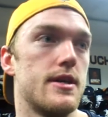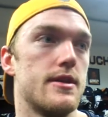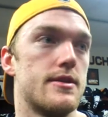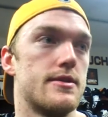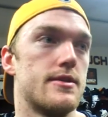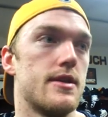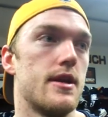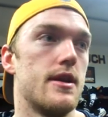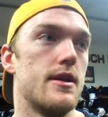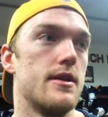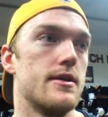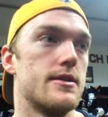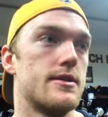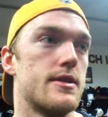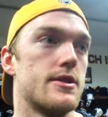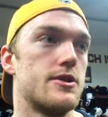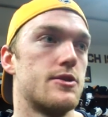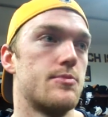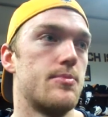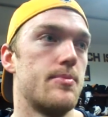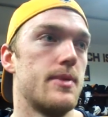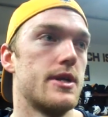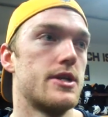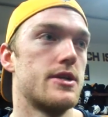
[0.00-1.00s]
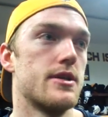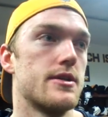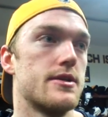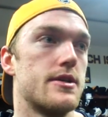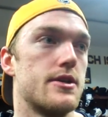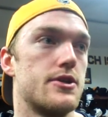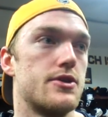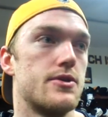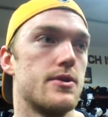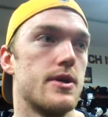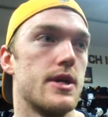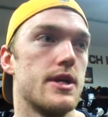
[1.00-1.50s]
It's not. It's a special
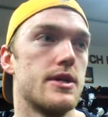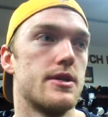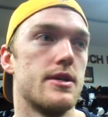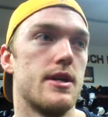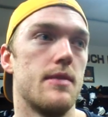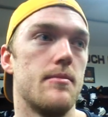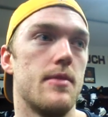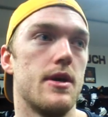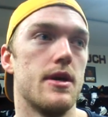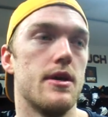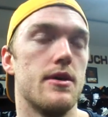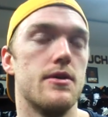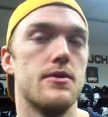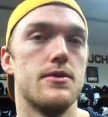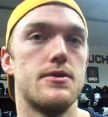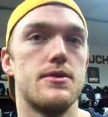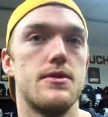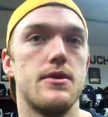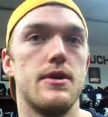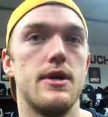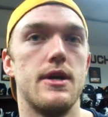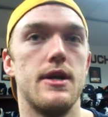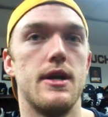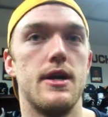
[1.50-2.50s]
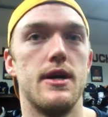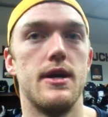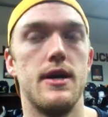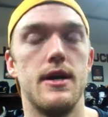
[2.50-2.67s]
situation. I'm not used to it.